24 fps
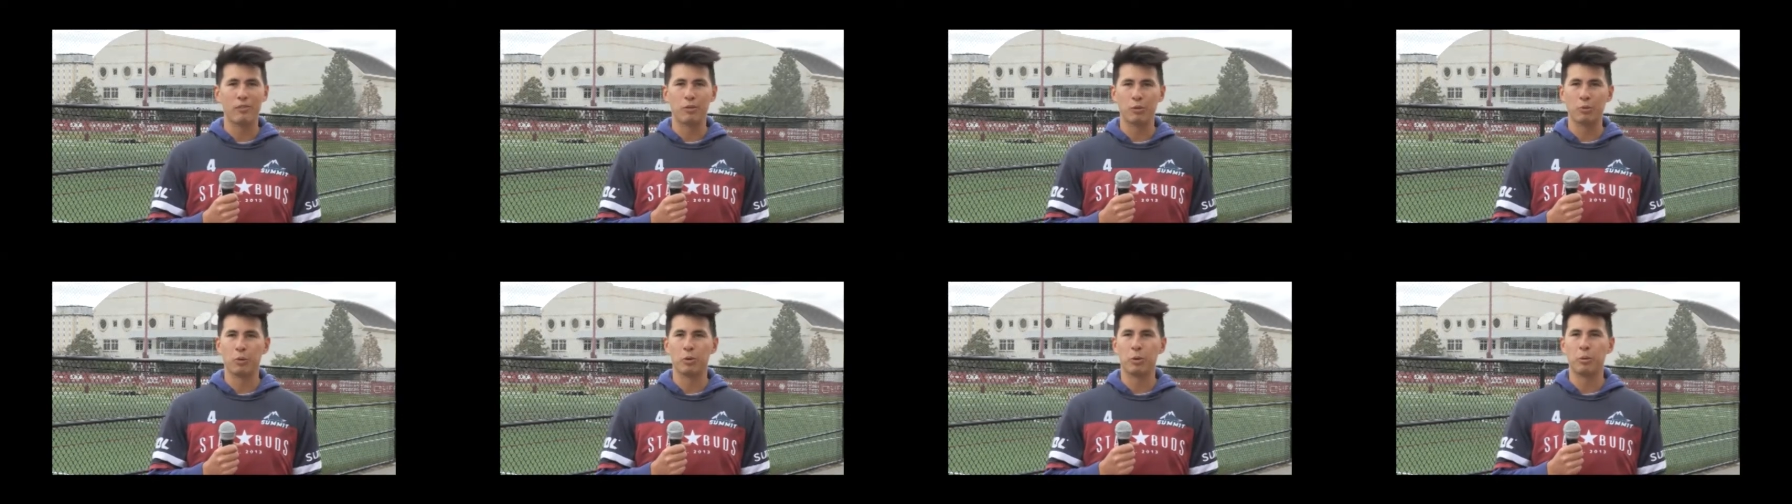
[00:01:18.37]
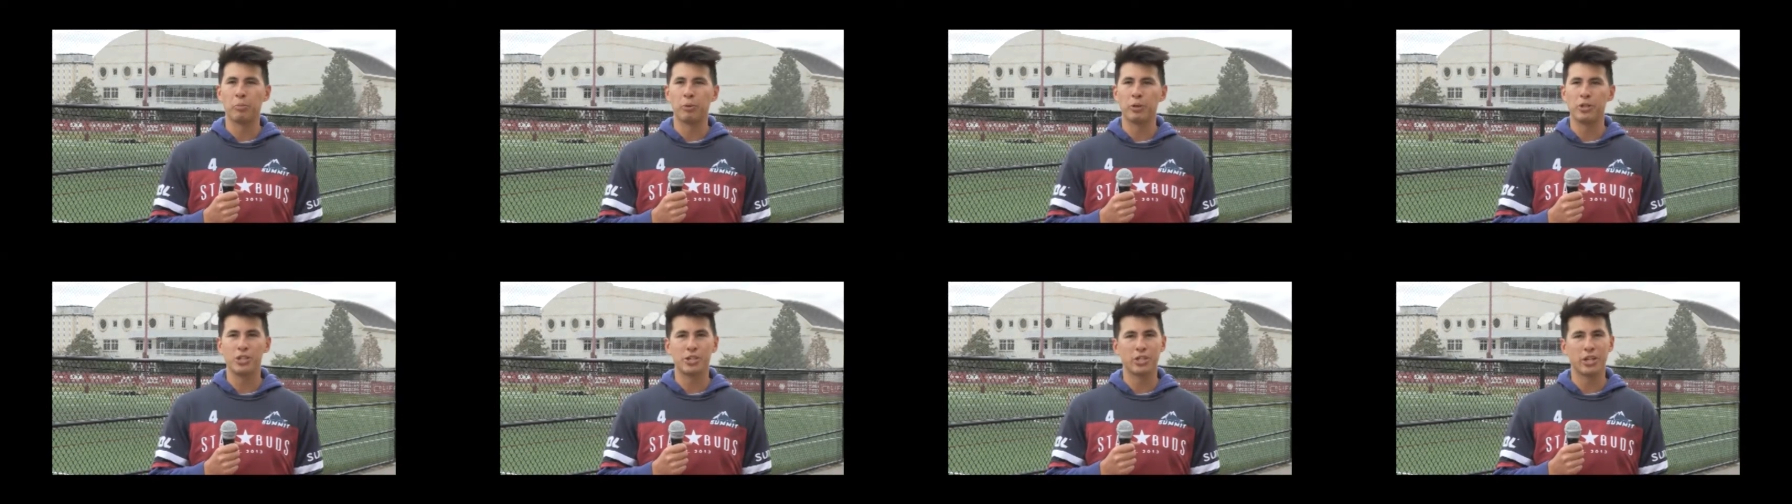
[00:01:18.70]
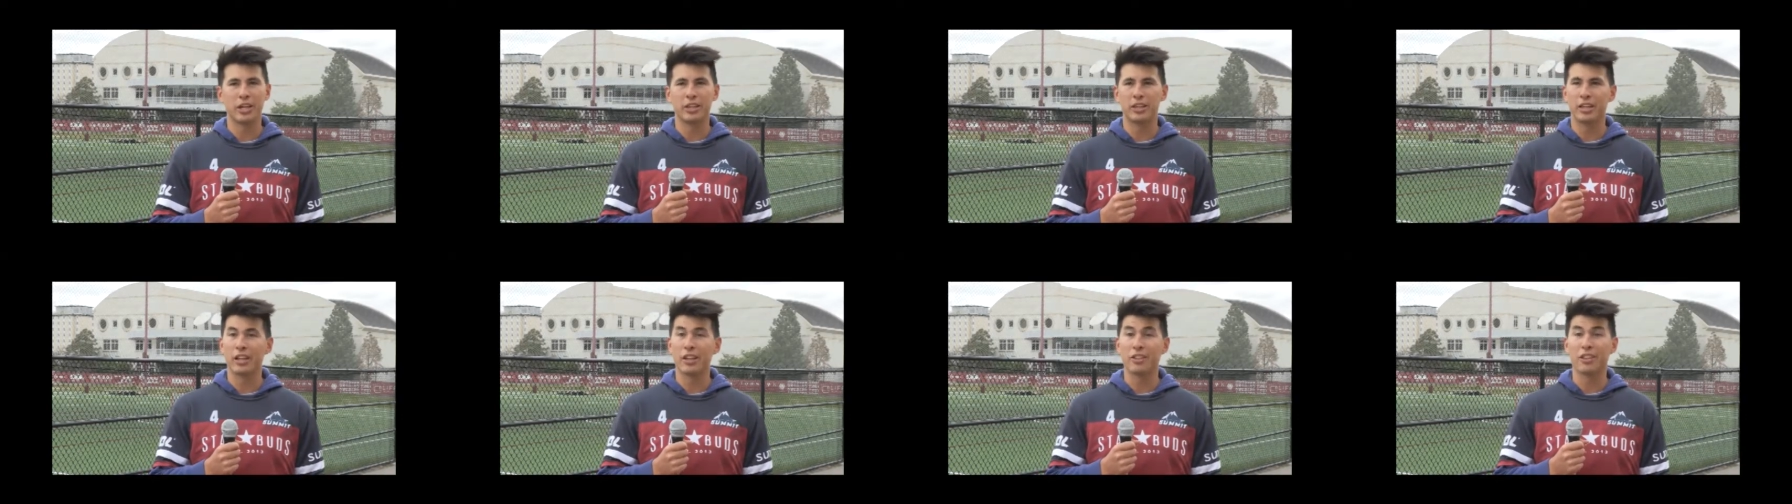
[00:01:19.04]
everyone will
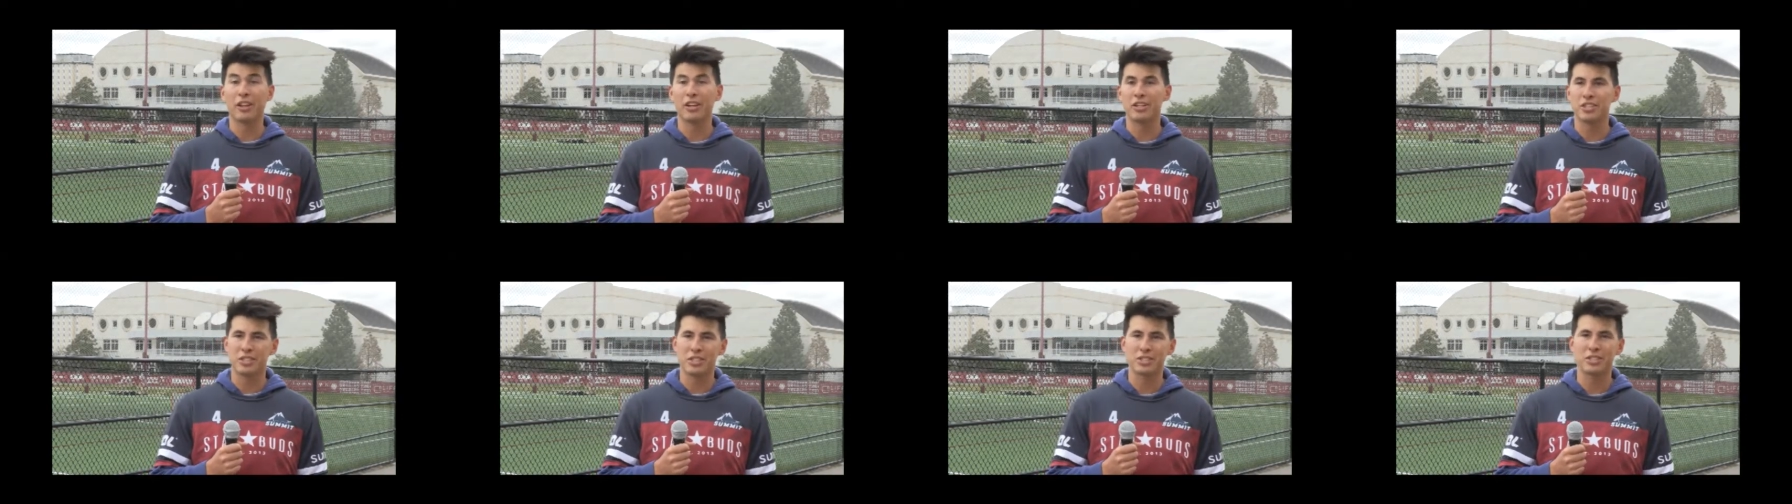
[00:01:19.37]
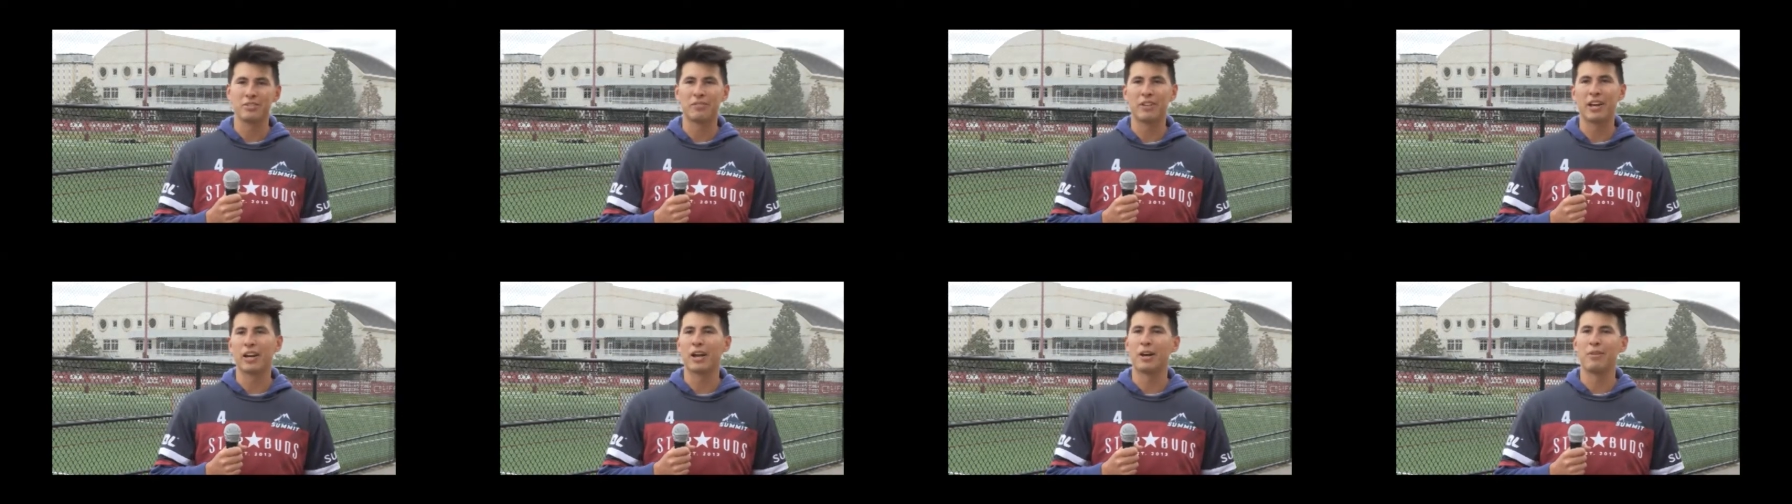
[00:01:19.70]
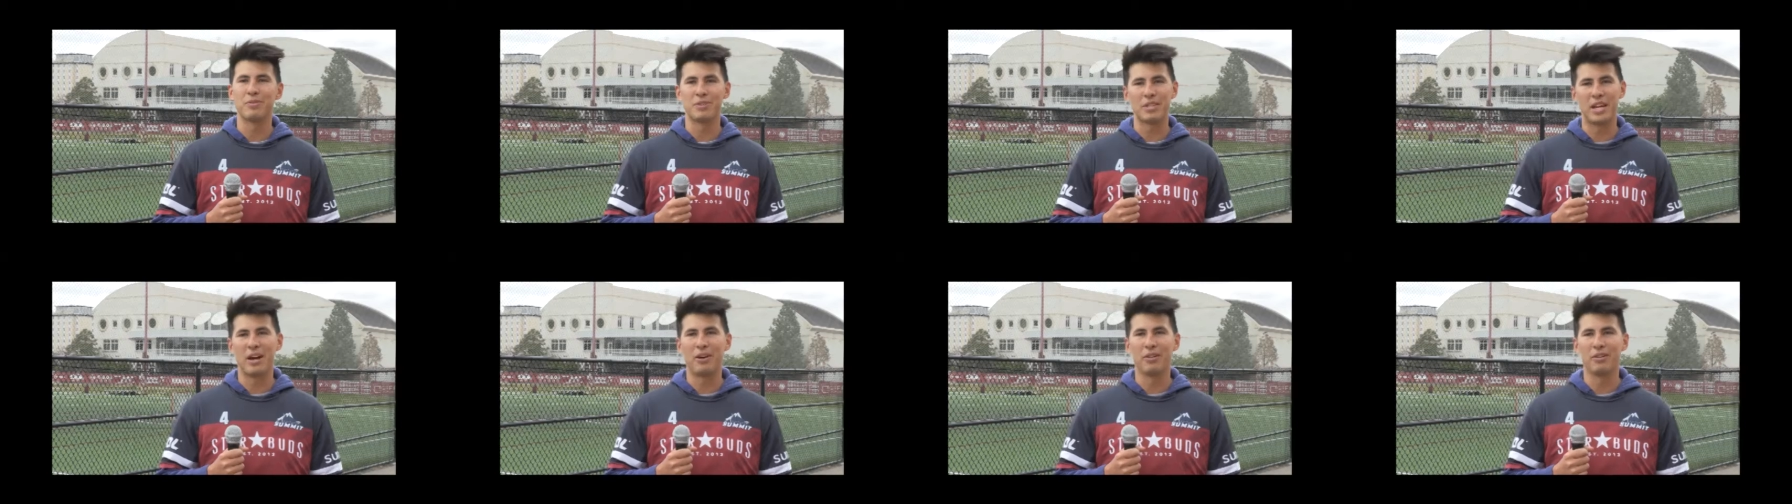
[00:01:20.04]
appreciate the athleticism that
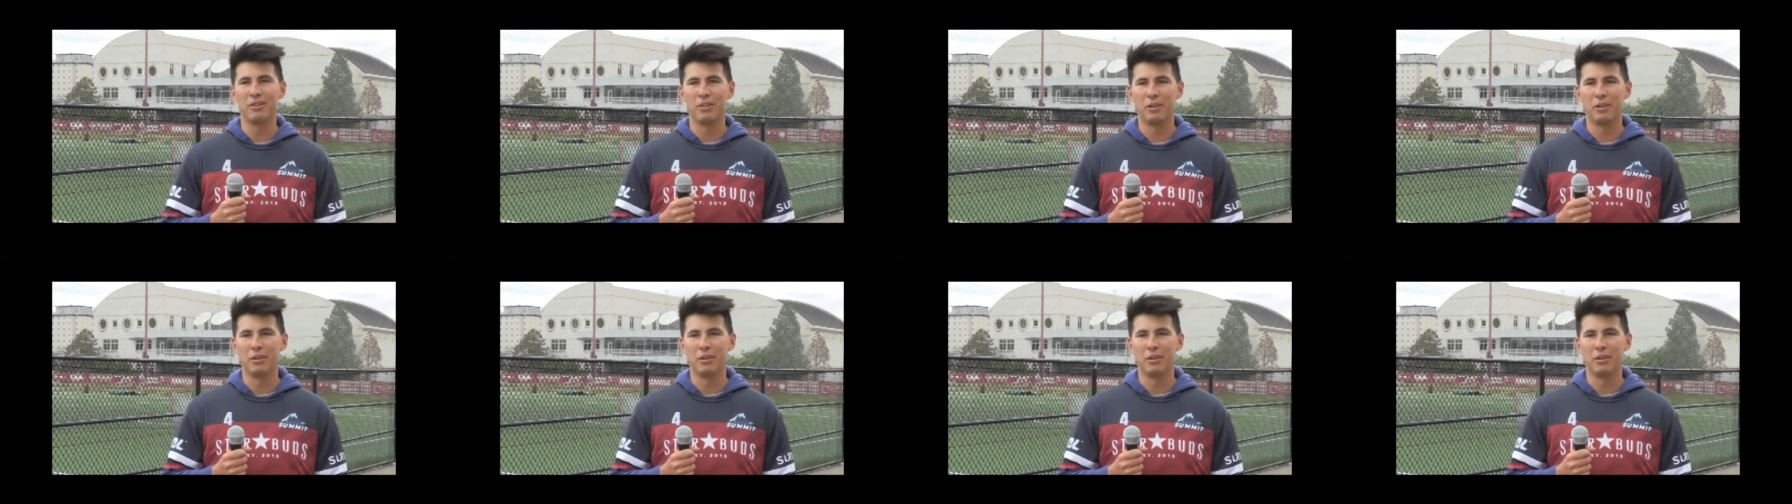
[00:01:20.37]
comes out.